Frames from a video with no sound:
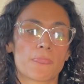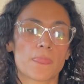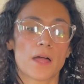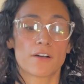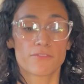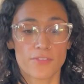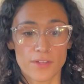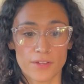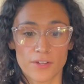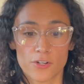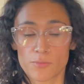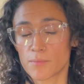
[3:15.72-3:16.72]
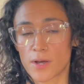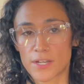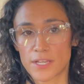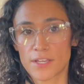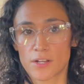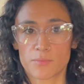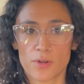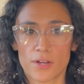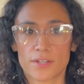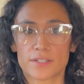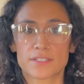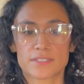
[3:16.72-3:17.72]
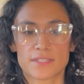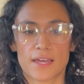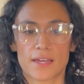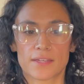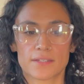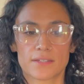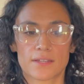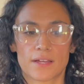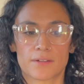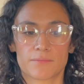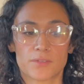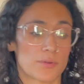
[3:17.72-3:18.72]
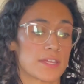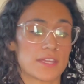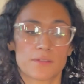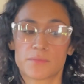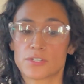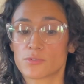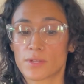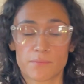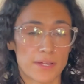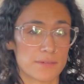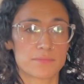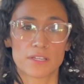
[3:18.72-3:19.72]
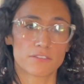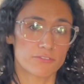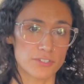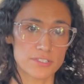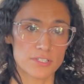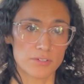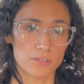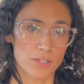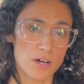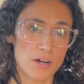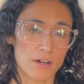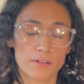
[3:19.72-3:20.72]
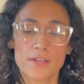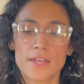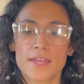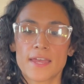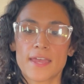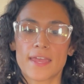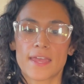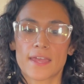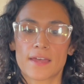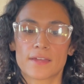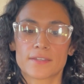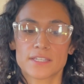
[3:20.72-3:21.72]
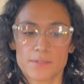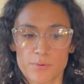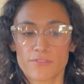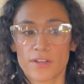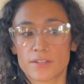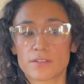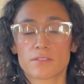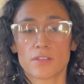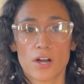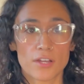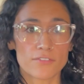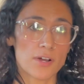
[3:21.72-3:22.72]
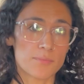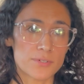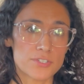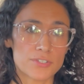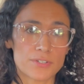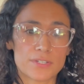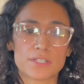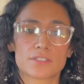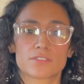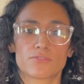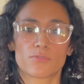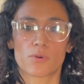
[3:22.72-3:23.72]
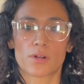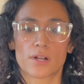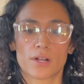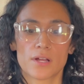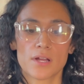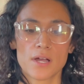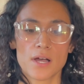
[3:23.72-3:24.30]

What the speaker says: of the herbal body care products that he had been doing by himself for so long, and it provided a lot of opportunities for